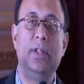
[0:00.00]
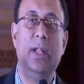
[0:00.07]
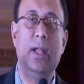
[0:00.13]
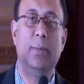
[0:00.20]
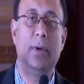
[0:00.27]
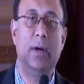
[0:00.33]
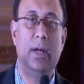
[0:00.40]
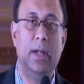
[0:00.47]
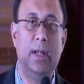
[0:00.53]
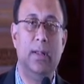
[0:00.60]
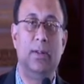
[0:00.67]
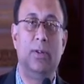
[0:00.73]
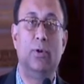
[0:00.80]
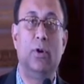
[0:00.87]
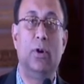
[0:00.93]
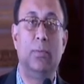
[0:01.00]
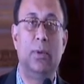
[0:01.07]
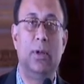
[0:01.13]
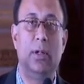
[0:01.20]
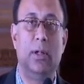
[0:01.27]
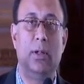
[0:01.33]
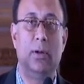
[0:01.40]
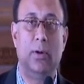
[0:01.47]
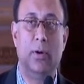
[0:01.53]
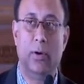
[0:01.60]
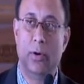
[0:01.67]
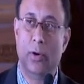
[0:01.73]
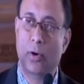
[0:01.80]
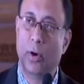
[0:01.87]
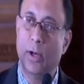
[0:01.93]
MRI is normal,
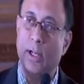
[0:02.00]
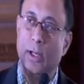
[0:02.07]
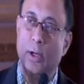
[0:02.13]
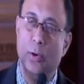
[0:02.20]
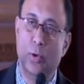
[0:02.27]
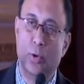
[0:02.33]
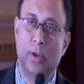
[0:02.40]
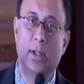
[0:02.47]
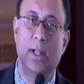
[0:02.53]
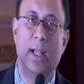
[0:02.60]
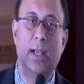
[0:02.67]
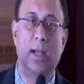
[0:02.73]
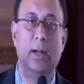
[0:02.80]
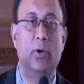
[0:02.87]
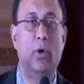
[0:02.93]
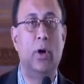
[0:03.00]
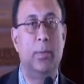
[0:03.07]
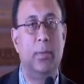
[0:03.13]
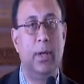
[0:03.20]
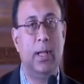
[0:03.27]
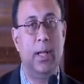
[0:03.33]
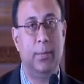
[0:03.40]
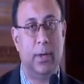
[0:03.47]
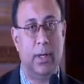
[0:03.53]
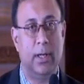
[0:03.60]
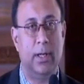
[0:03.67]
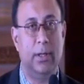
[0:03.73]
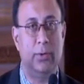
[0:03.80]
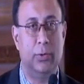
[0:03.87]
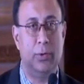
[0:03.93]
or it looks like a normal
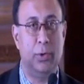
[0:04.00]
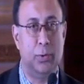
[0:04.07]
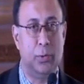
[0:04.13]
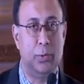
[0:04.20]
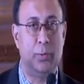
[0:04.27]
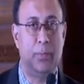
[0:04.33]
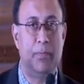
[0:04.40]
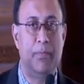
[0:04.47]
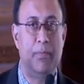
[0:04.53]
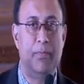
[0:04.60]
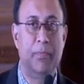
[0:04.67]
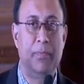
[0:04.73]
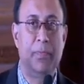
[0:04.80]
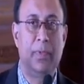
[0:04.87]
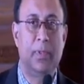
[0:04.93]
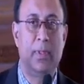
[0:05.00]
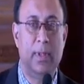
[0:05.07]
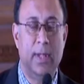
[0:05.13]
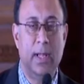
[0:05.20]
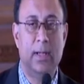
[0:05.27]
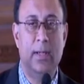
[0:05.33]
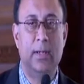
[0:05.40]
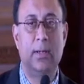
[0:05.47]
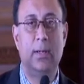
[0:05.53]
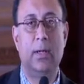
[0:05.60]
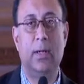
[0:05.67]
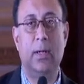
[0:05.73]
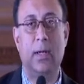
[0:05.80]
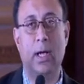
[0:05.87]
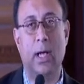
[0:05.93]
MRI to you, then
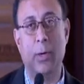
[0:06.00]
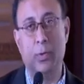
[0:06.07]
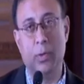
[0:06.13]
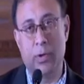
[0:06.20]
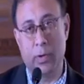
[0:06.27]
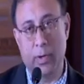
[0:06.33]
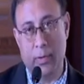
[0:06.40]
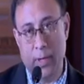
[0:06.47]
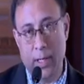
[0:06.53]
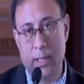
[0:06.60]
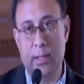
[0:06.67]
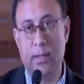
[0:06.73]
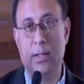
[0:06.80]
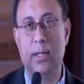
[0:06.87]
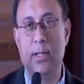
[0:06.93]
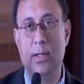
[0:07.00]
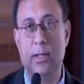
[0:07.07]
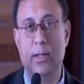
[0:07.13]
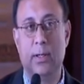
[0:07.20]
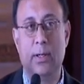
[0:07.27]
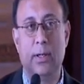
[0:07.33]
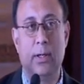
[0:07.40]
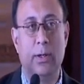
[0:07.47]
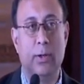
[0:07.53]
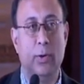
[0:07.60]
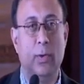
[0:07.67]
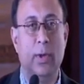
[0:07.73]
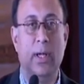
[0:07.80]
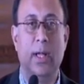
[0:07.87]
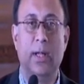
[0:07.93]
I would reconsider
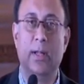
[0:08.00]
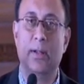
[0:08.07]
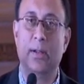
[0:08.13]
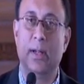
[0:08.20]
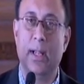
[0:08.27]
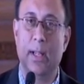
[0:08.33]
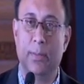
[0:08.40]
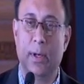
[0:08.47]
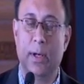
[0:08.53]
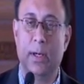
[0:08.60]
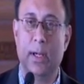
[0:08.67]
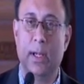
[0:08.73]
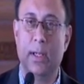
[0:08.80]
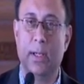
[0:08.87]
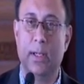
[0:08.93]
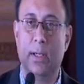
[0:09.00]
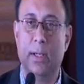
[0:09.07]
doing another MRI